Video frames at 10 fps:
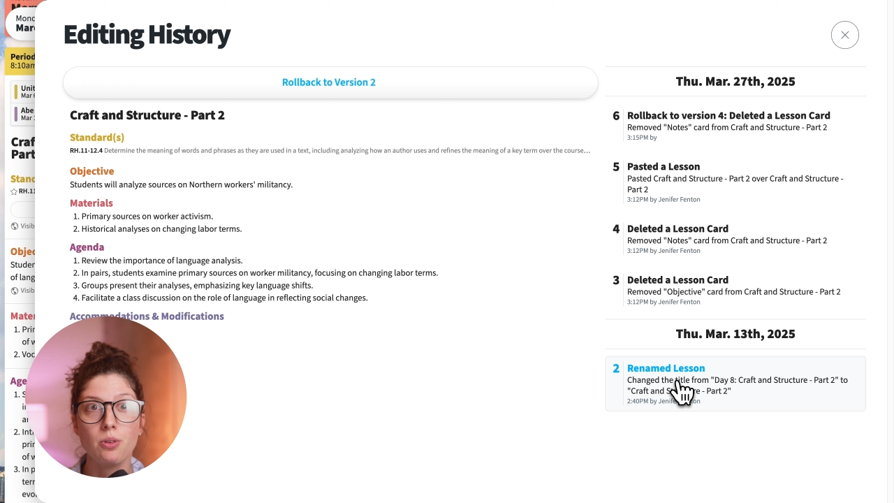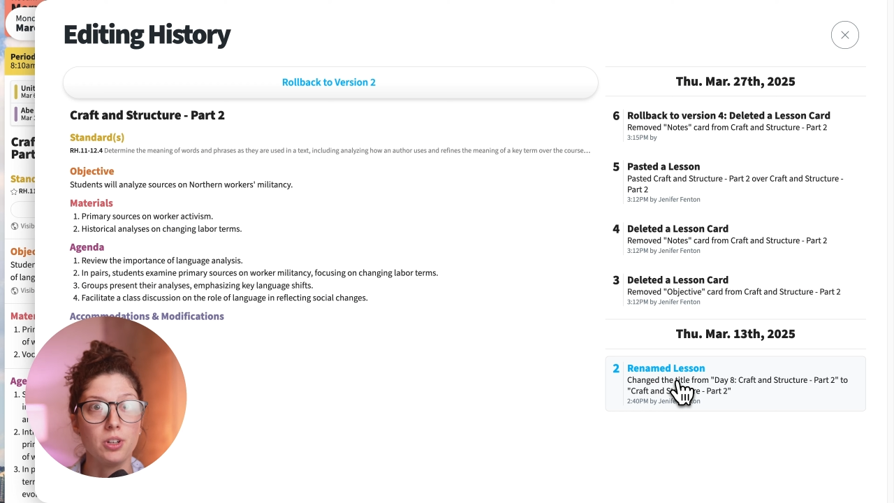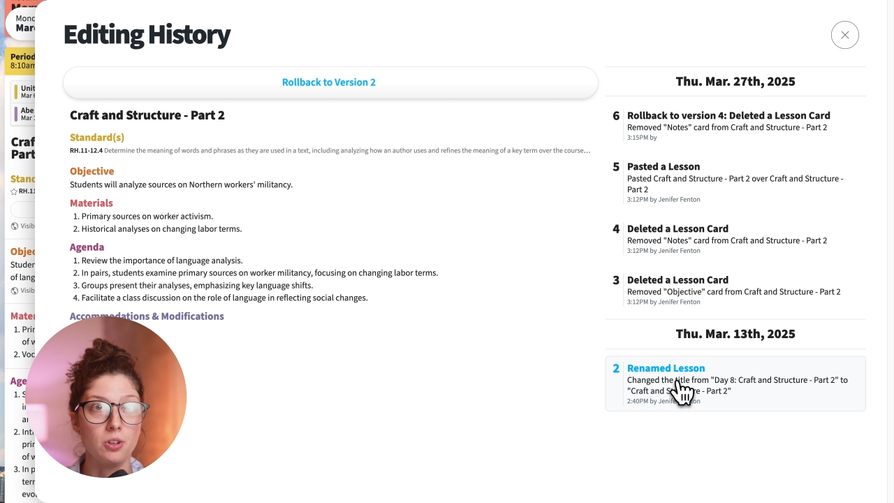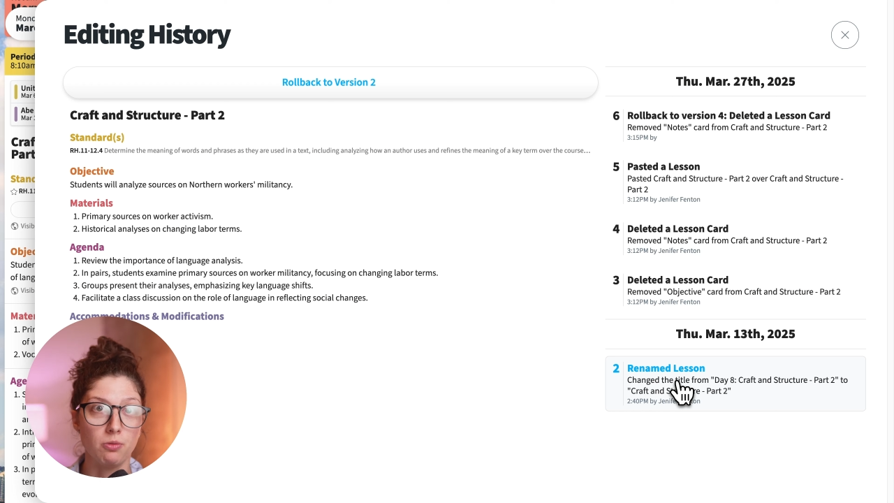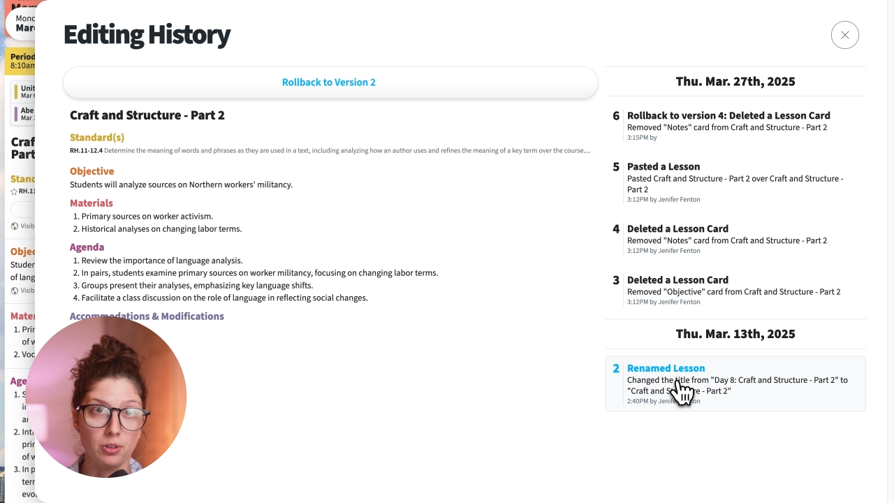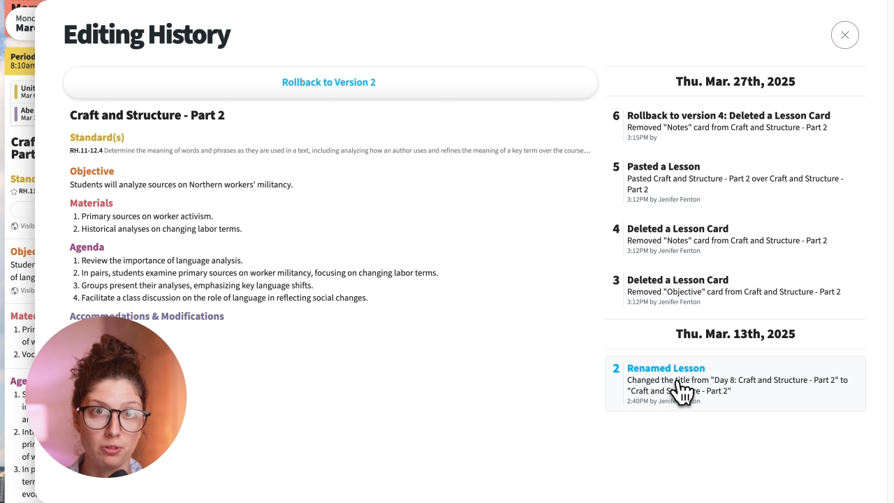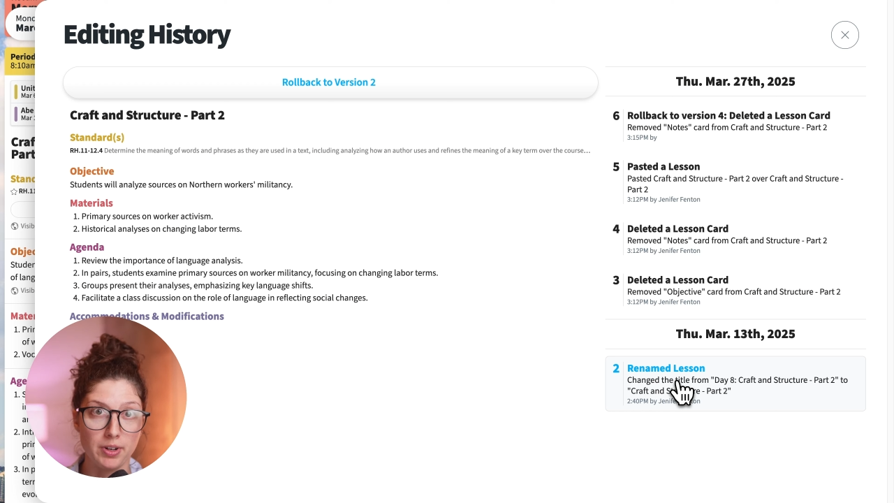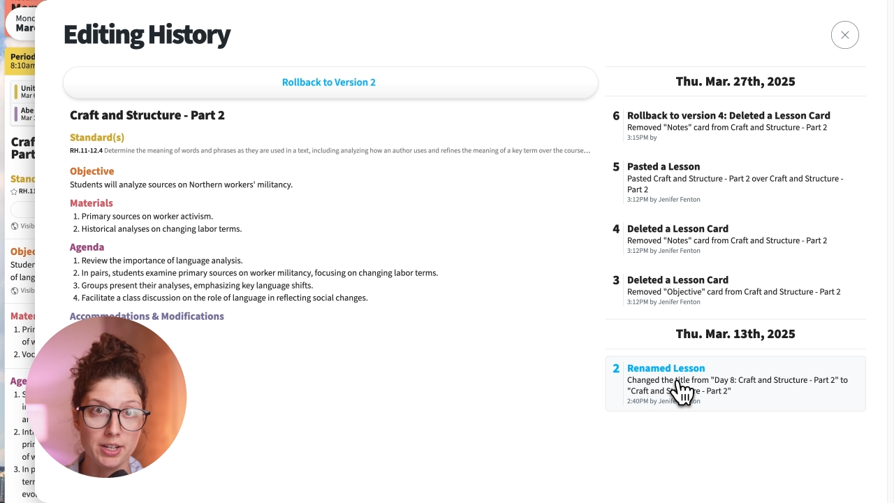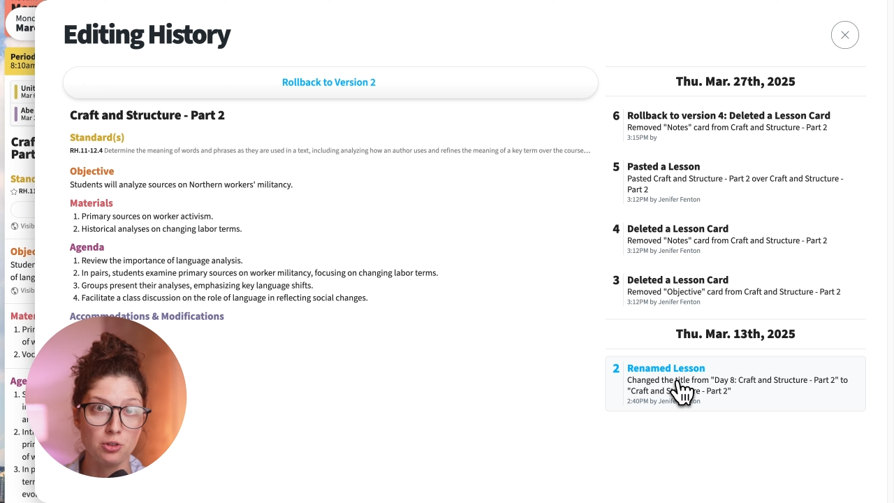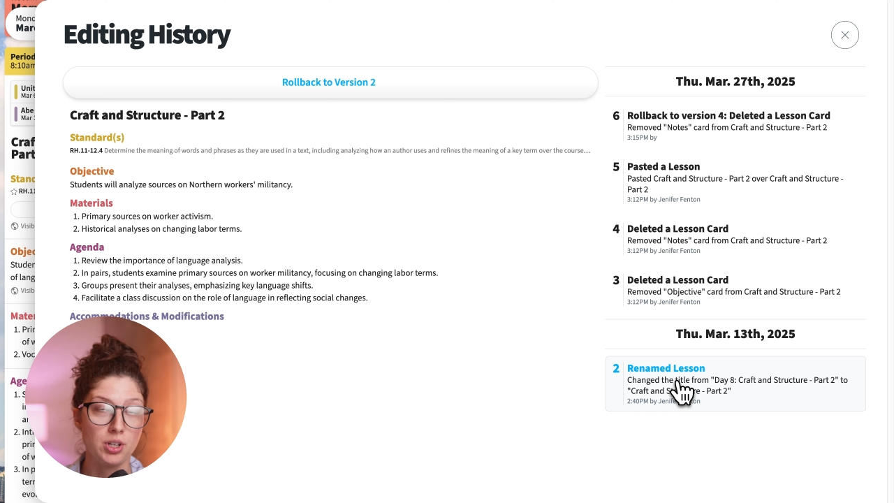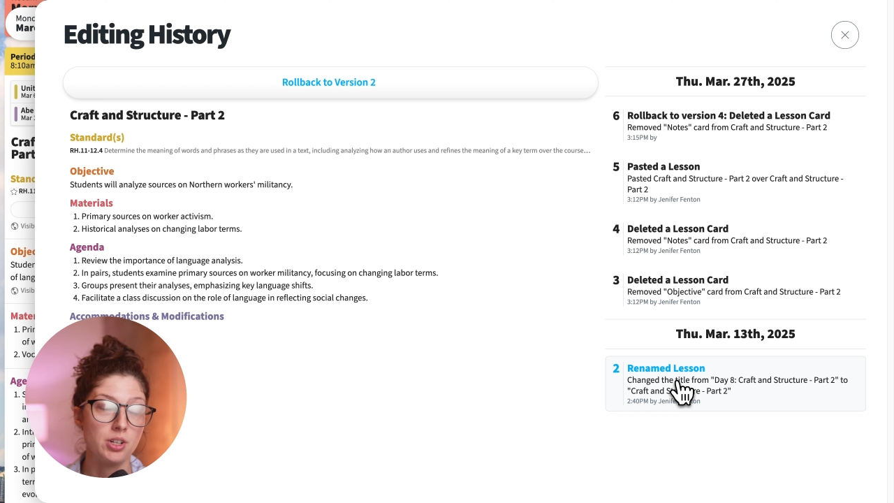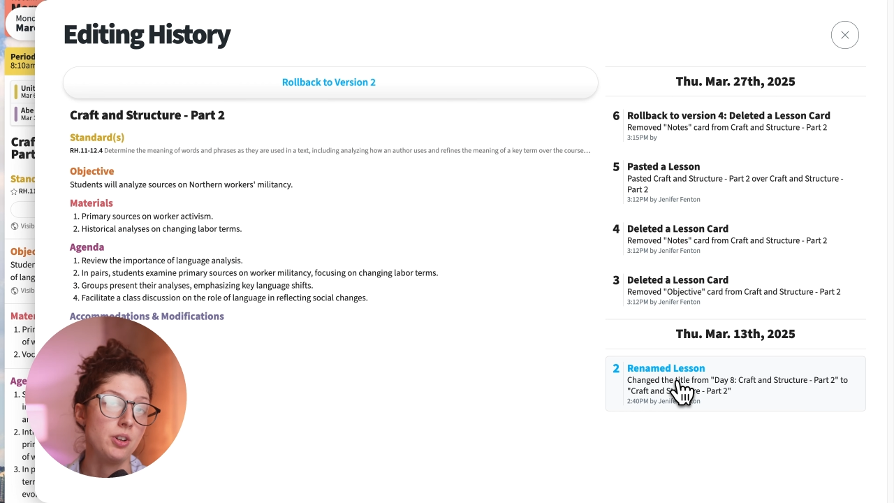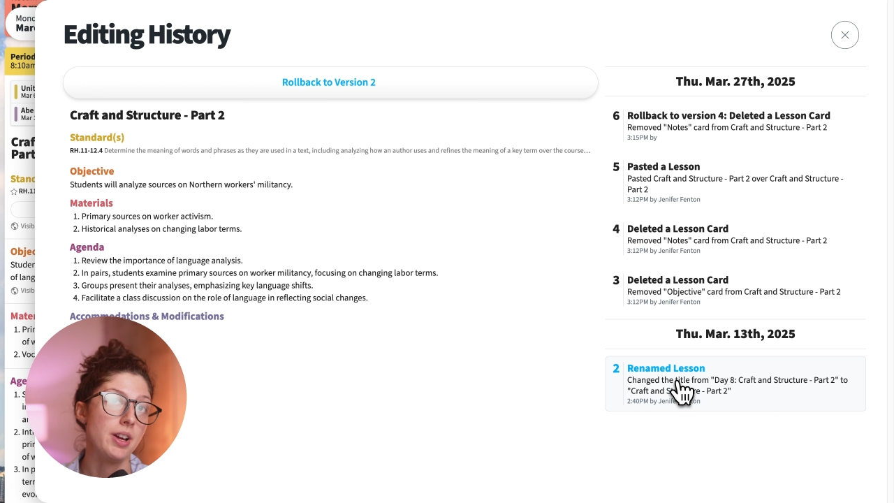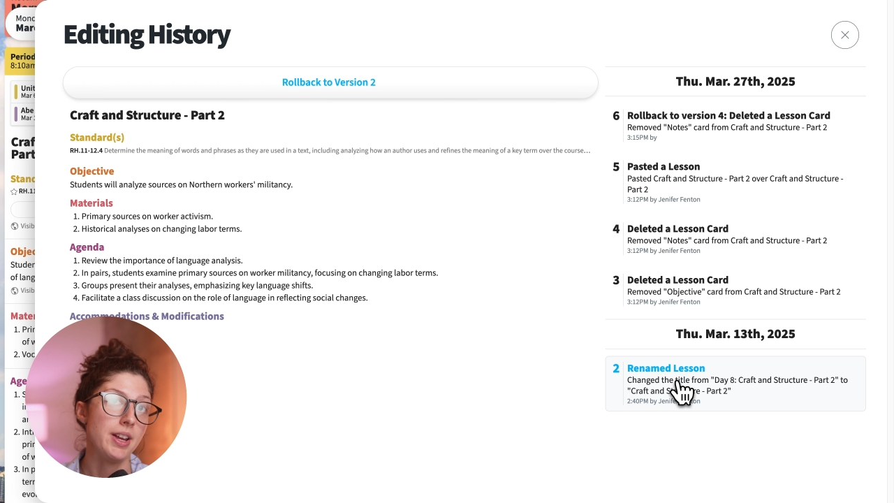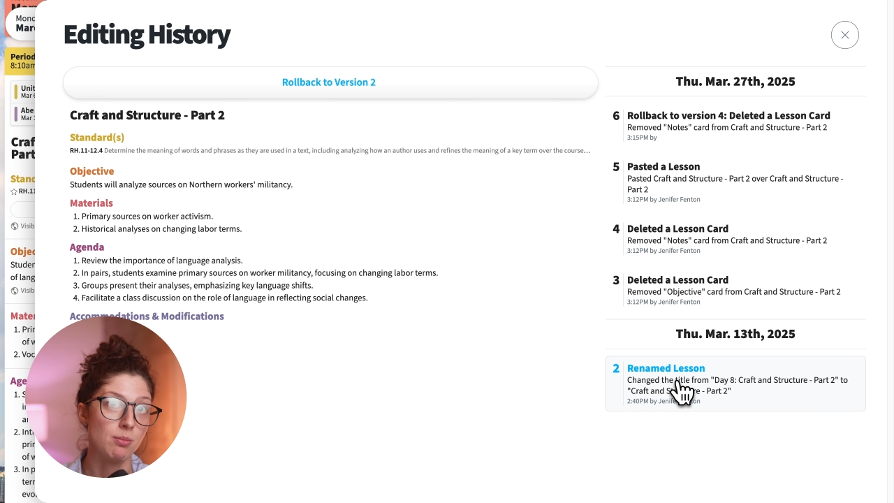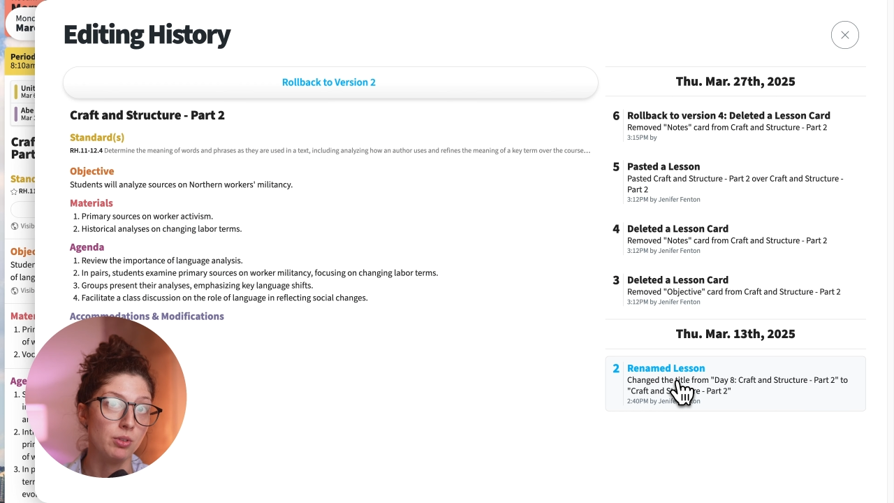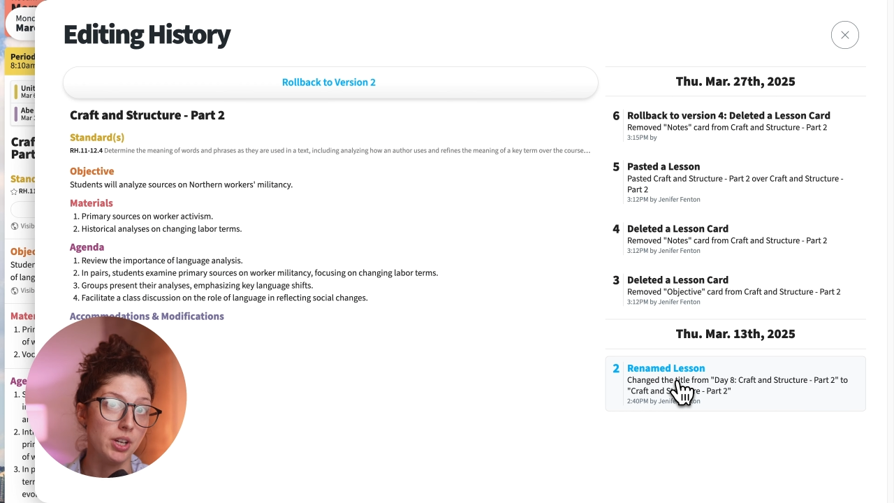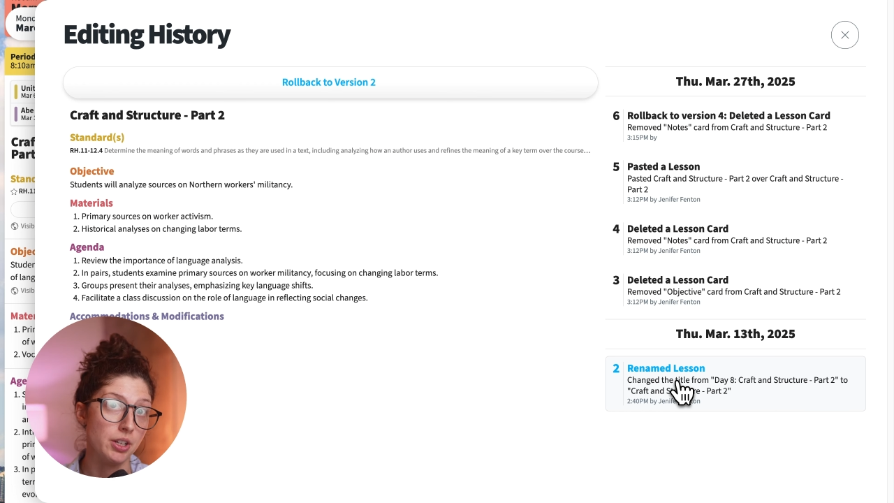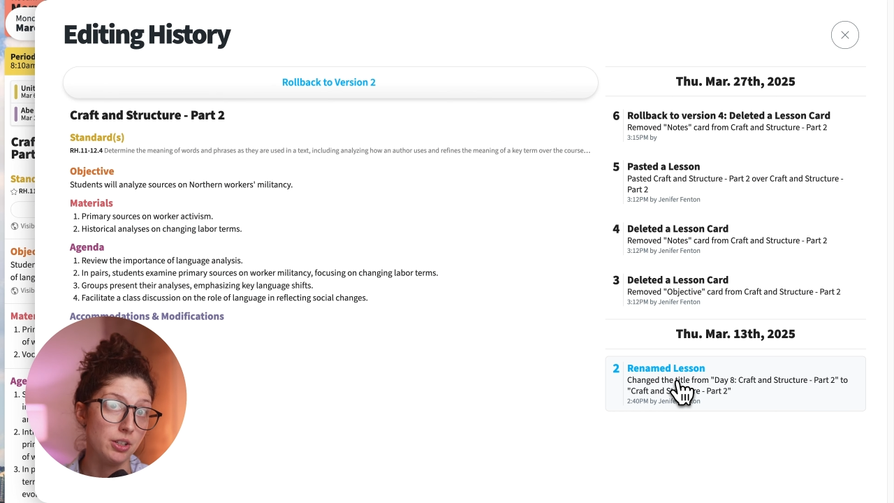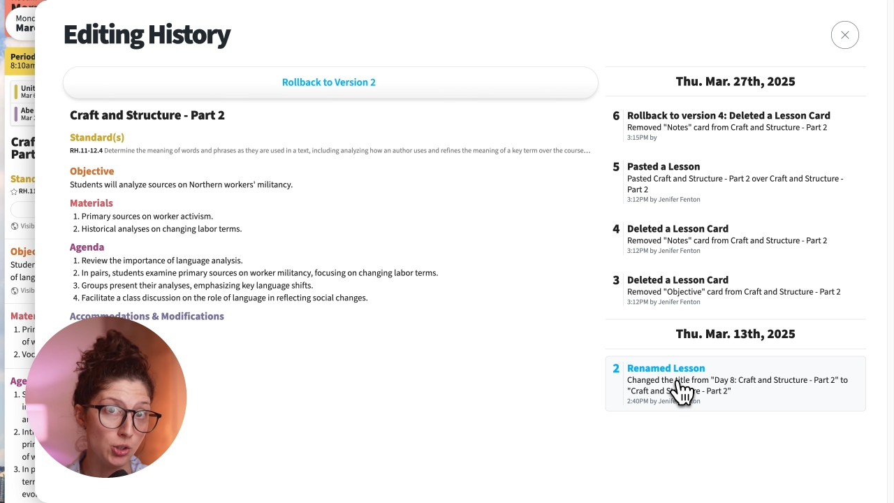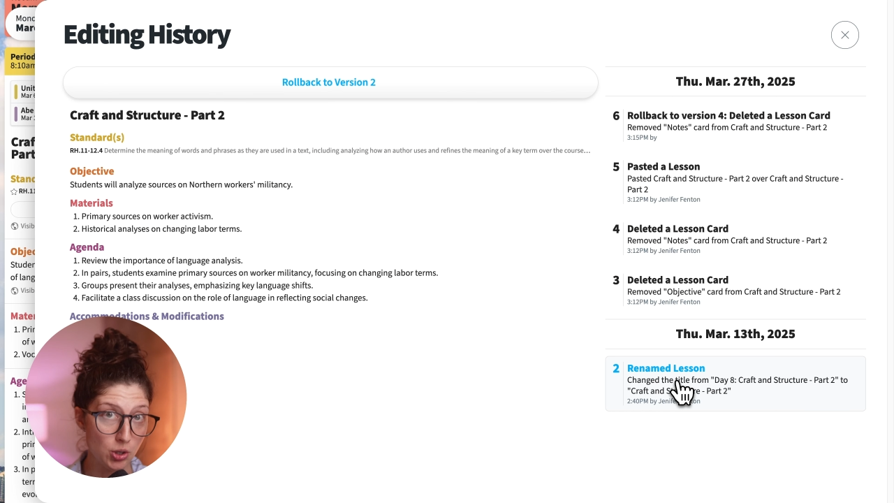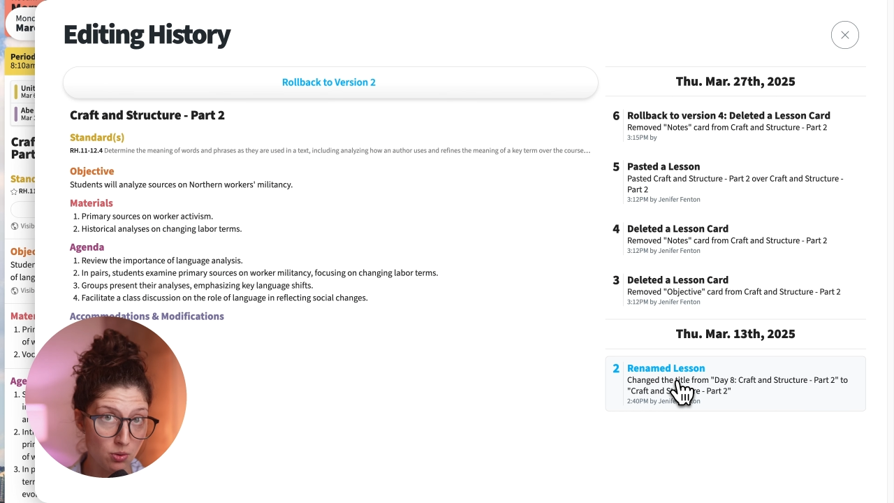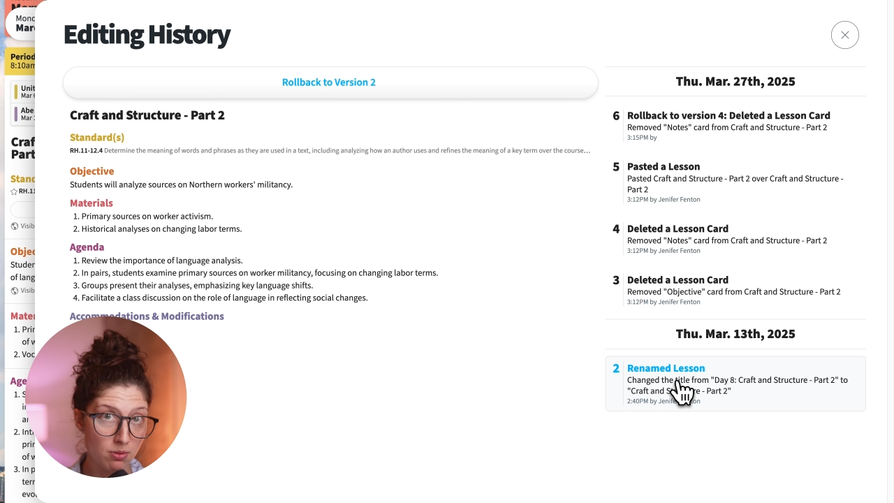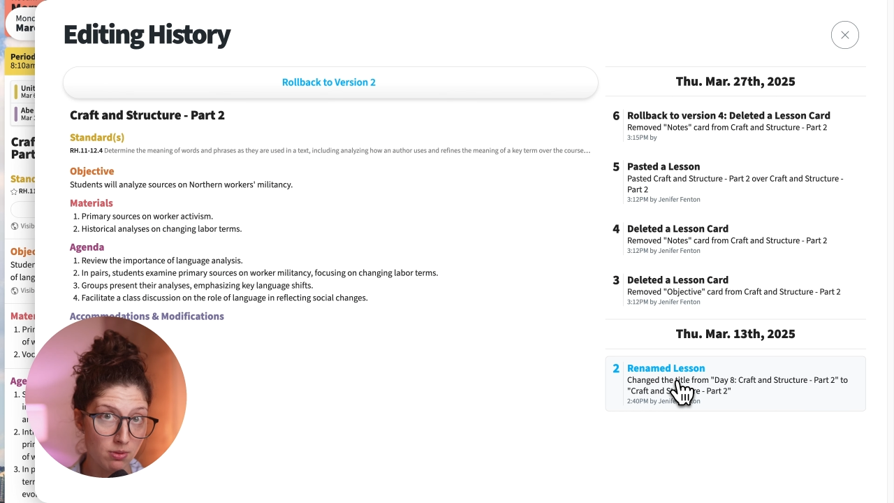or you've refreshed and you're not able to undo.